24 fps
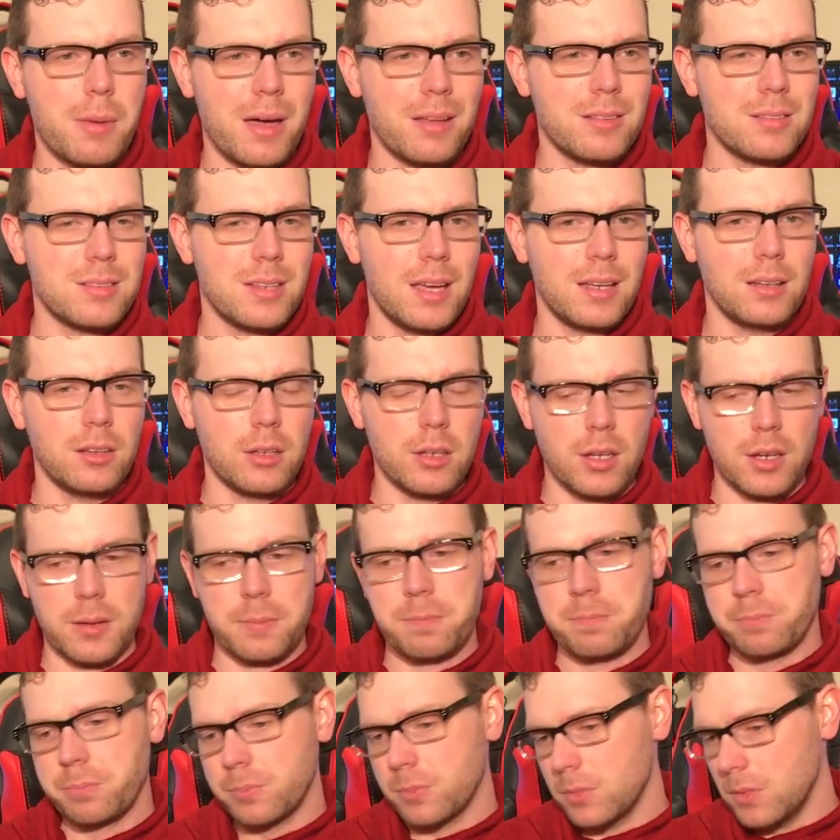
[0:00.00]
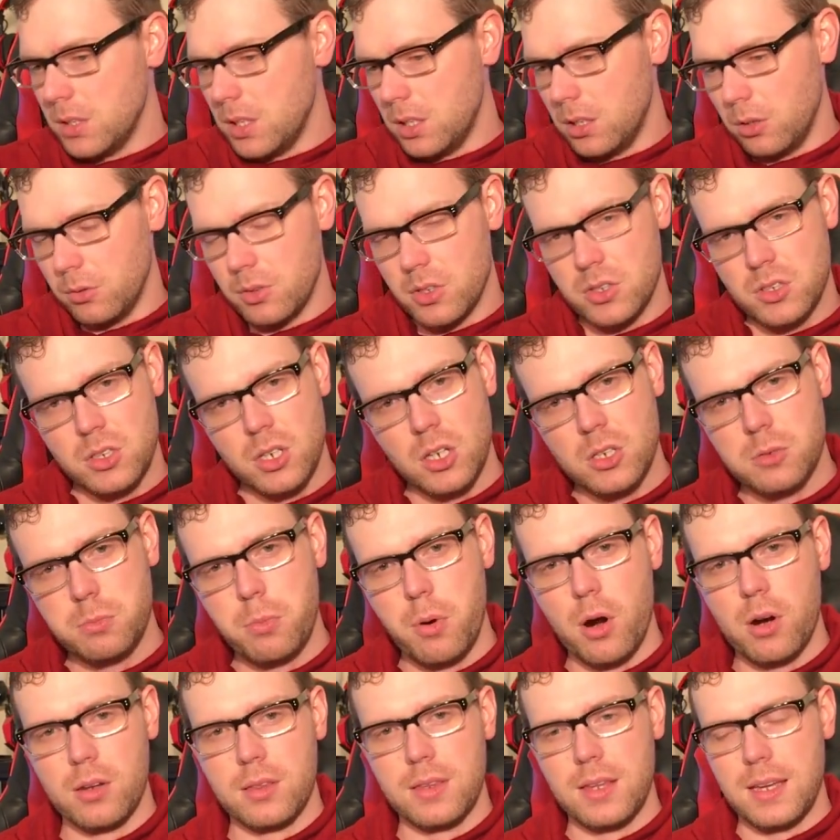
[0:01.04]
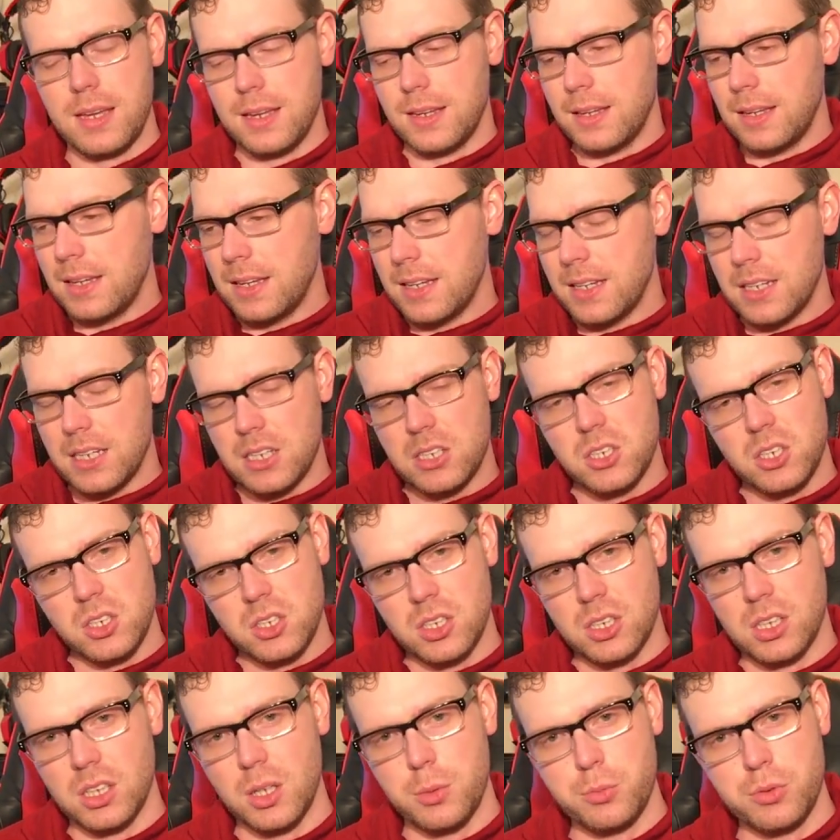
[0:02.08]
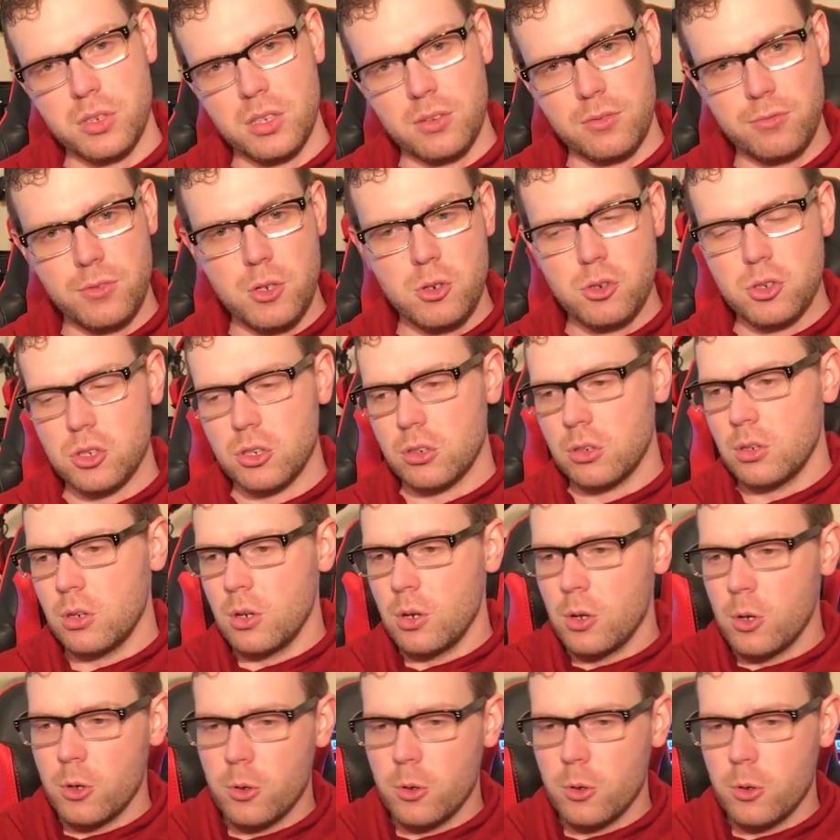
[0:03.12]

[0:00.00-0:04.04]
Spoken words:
out and say, look, you know, this touch bar thing is just a glimpse of the future.